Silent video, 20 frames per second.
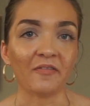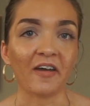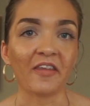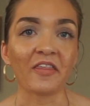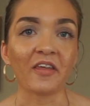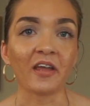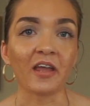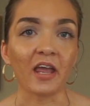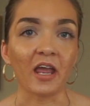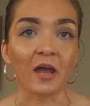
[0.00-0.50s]
I
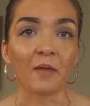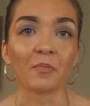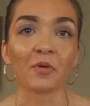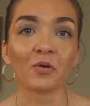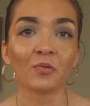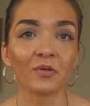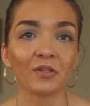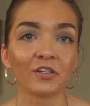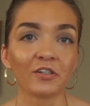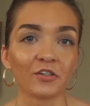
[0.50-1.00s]
think Amber
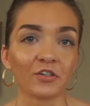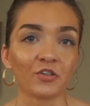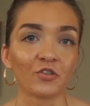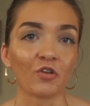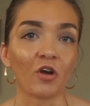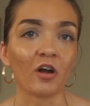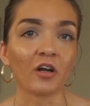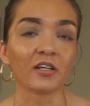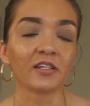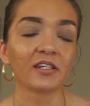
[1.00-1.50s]
was the
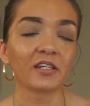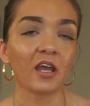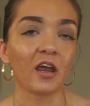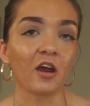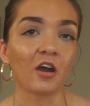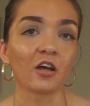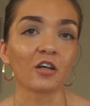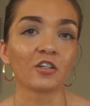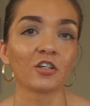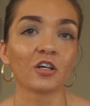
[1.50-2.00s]
strongest
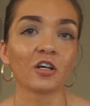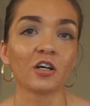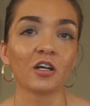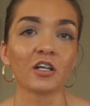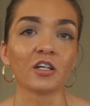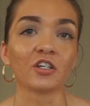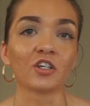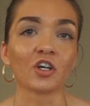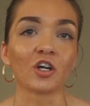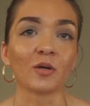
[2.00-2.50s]
character
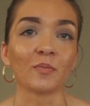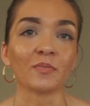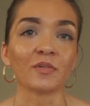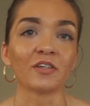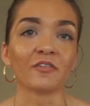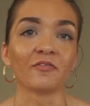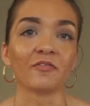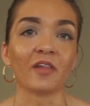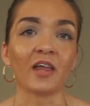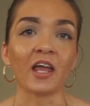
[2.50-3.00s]
in terms
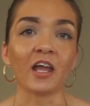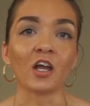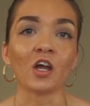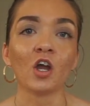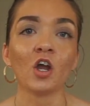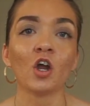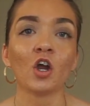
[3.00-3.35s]
of like